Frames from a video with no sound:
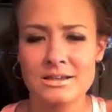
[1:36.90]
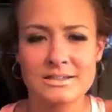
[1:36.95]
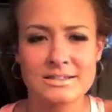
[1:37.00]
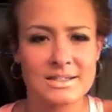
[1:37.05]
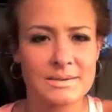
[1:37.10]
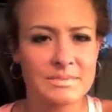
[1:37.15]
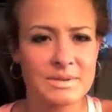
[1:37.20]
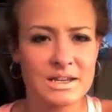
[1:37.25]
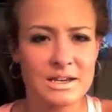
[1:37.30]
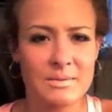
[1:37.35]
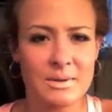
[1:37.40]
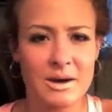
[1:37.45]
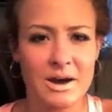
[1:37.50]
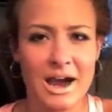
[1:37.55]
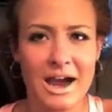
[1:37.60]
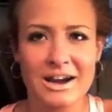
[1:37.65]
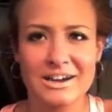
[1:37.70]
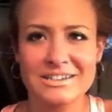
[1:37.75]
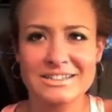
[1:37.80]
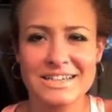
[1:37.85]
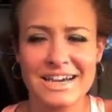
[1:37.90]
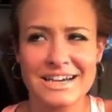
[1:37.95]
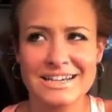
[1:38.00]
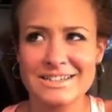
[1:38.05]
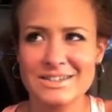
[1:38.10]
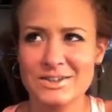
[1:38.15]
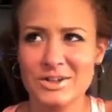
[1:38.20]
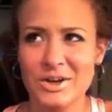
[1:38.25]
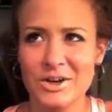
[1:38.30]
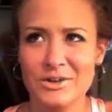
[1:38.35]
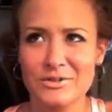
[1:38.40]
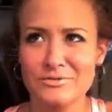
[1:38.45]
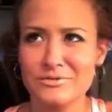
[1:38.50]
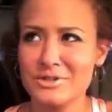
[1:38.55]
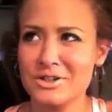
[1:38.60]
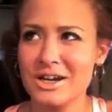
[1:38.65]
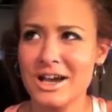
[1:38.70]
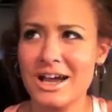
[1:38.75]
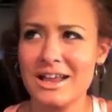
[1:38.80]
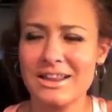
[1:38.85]
something about how to tie a scarf,
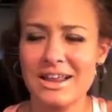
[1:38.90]
or